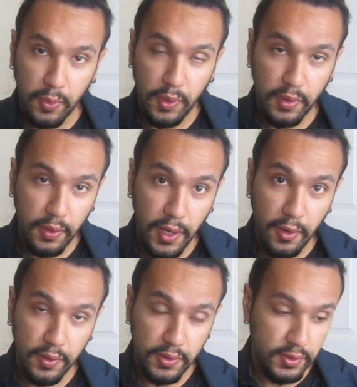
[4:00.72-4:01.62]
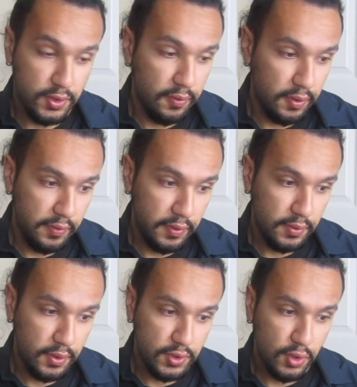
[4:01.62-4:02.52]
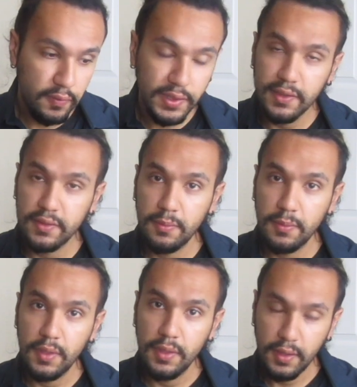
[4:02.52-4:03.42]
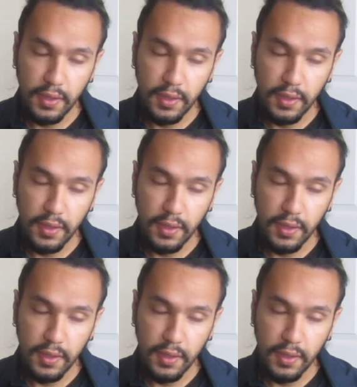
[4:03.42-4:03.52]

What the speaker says: people who are higher in conservatism